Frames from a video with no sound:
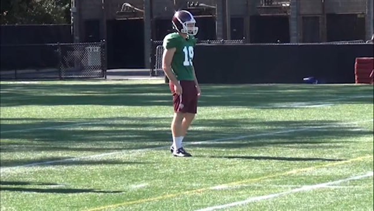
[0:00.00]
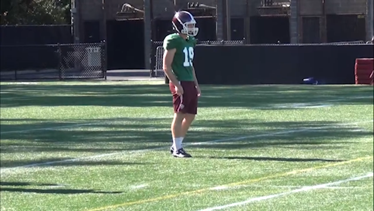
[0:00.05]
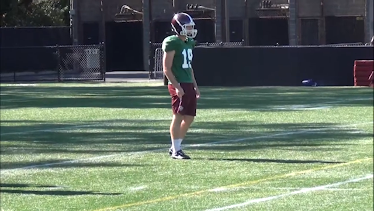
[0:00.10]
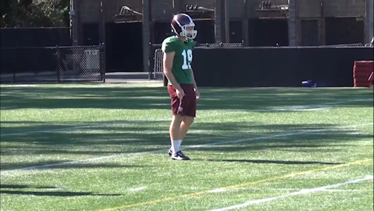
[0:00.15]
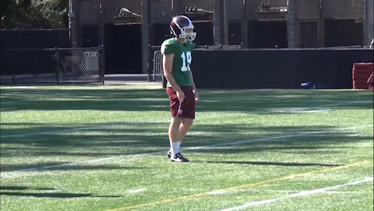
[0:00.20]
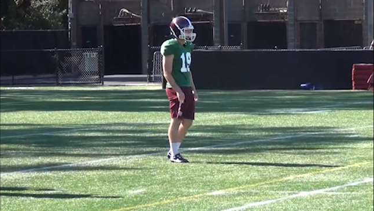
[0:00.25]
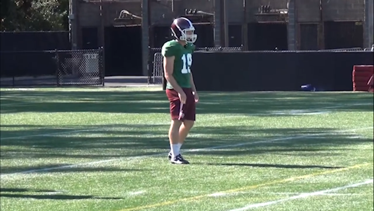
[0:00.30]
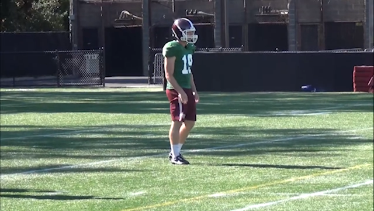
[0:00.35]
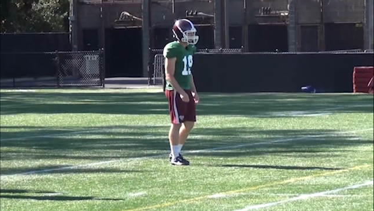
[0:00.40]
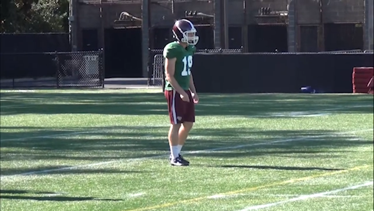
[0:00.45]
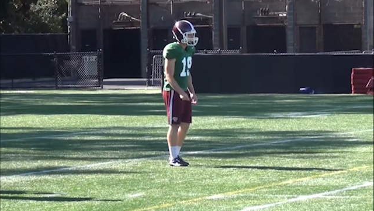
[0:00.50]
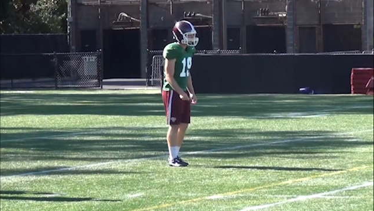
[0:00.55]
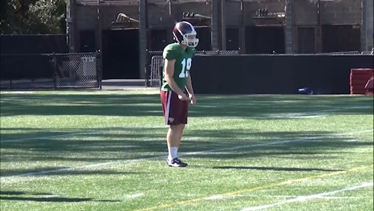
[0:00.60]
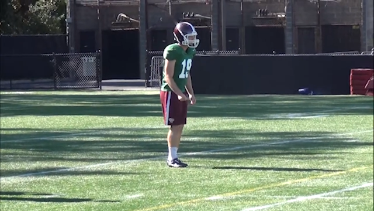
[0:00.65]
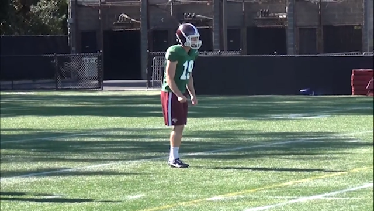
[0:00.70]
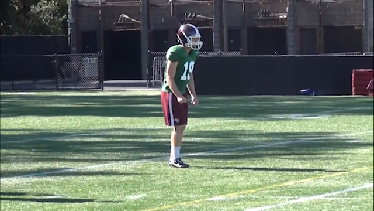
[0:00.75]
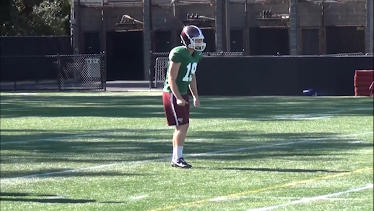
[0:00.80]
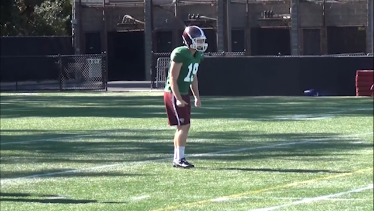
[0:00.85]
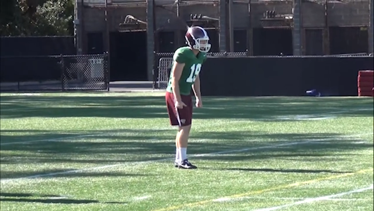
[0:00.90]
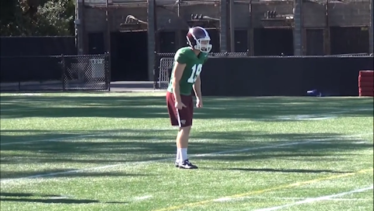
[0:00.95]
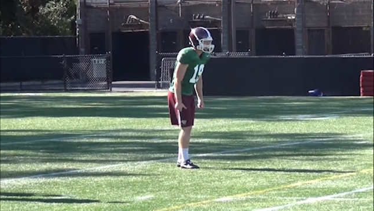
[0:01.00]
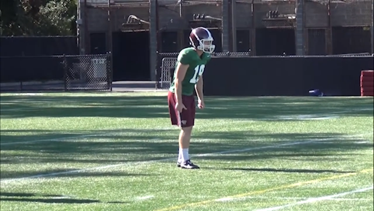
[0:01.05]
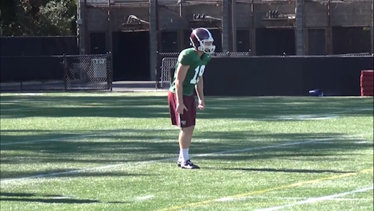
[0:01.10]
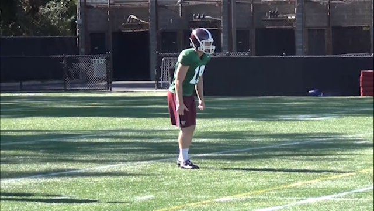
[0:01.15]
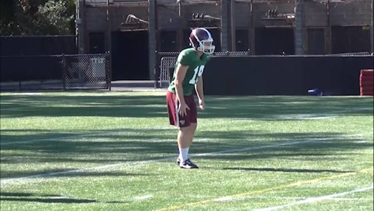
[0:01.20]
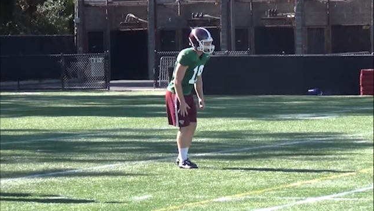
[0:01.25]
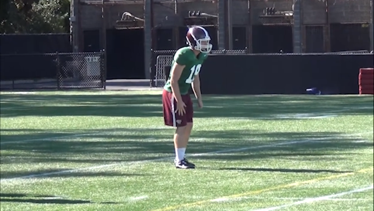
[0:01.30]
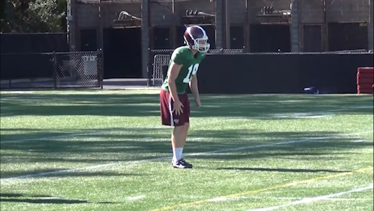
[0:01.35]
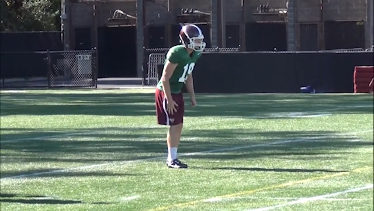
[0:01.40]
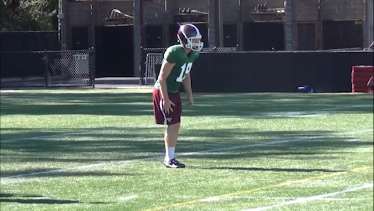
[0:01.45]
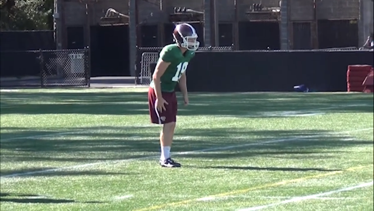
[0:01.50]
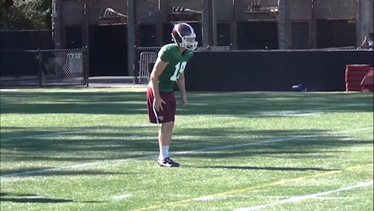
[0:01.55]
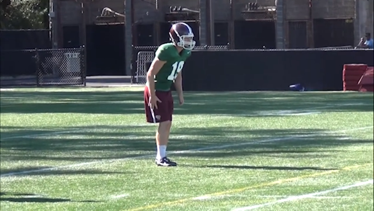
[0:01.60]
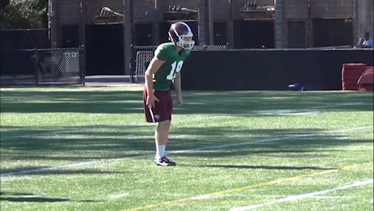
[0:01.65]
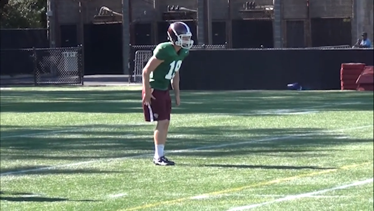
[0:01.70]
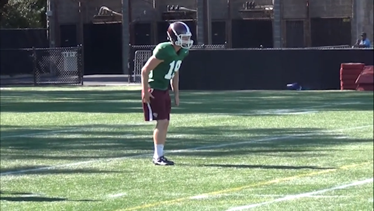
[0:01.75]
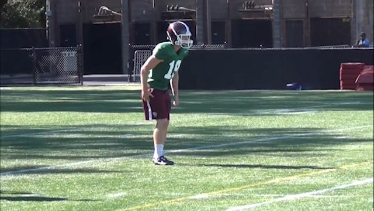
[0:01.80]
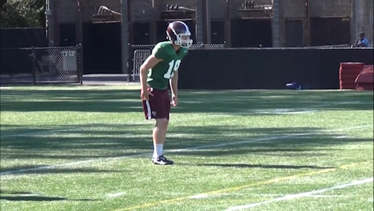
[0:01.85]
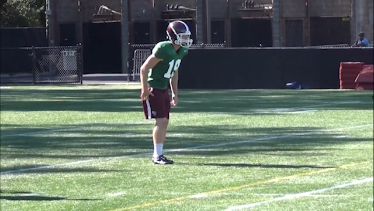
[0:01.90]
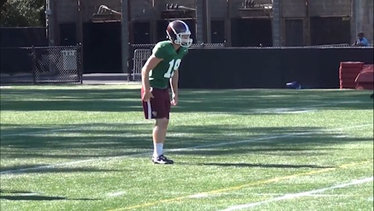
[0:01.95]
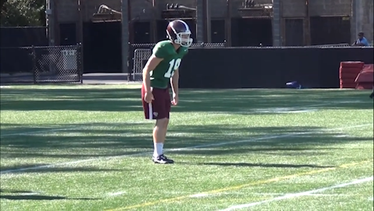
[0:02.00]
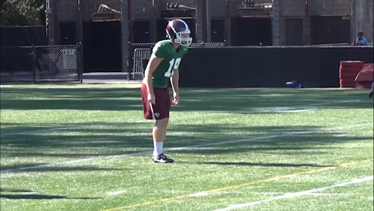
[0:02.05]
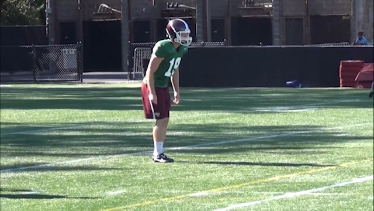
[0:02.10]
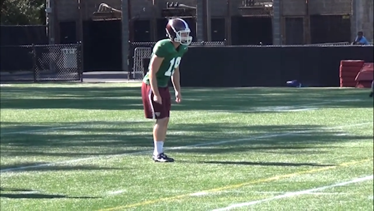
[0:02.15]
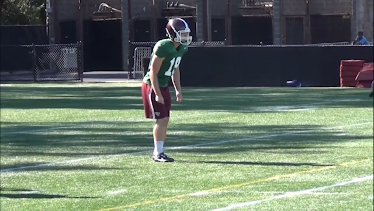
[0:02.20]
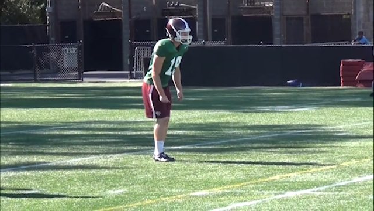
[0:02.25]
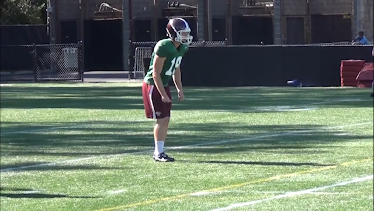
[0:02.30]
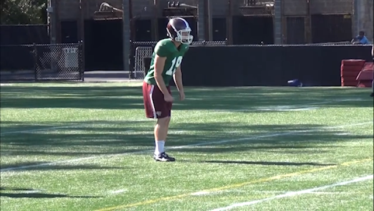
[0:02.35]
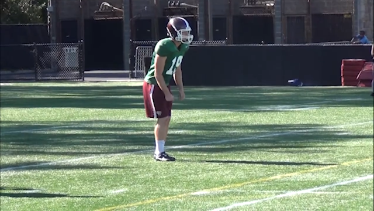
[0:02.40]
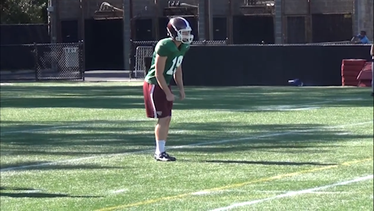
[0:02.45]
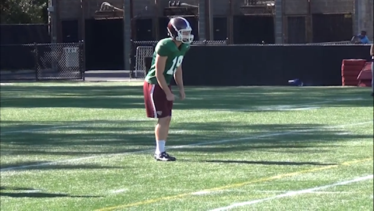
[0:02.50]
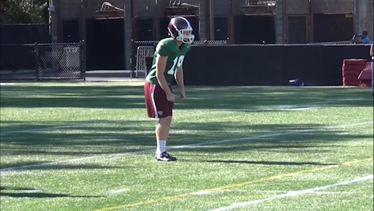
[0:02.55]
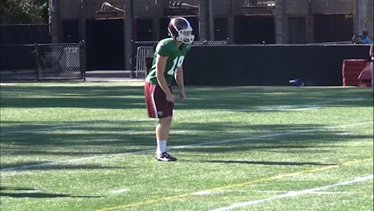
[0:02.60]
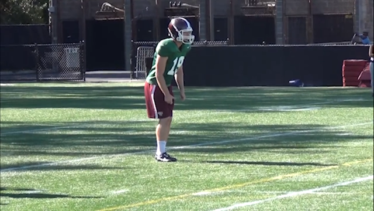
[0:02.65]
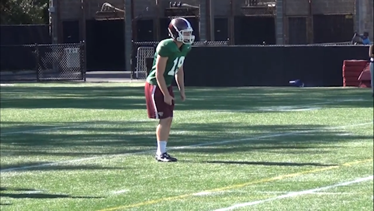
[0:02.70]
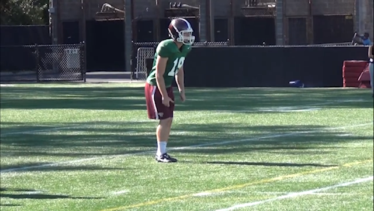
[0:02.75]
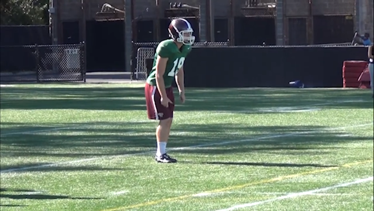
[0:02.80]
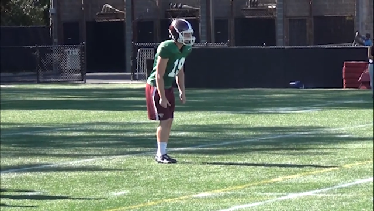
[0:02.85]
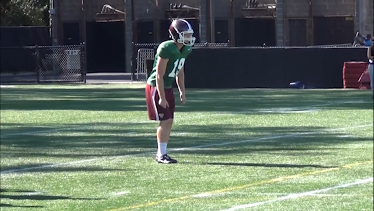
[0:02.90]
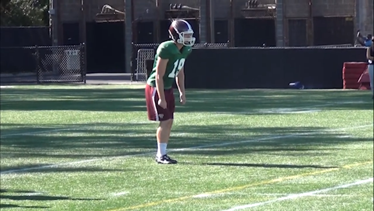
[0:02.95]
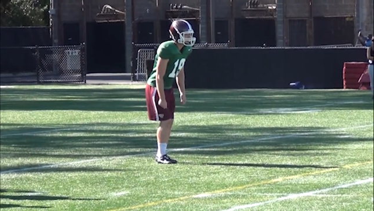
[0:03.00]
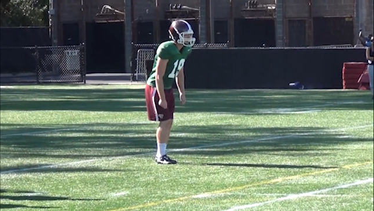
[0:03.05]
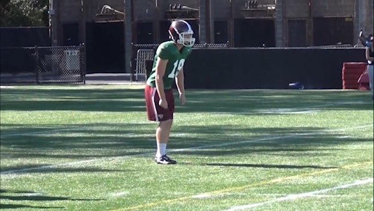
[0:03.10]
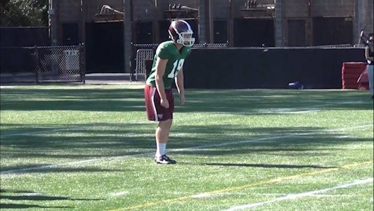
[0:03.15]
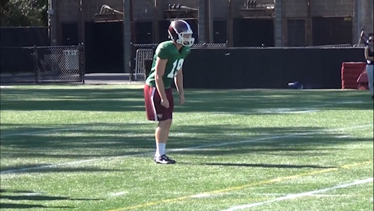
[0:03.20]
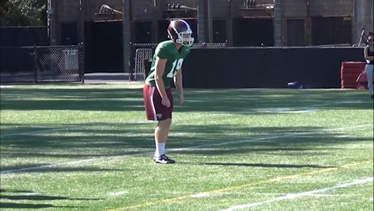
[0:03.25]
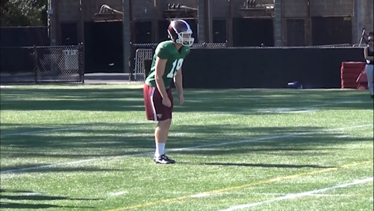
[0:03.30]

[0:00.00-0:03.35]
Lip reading: No face is visible, so there are no lips to read.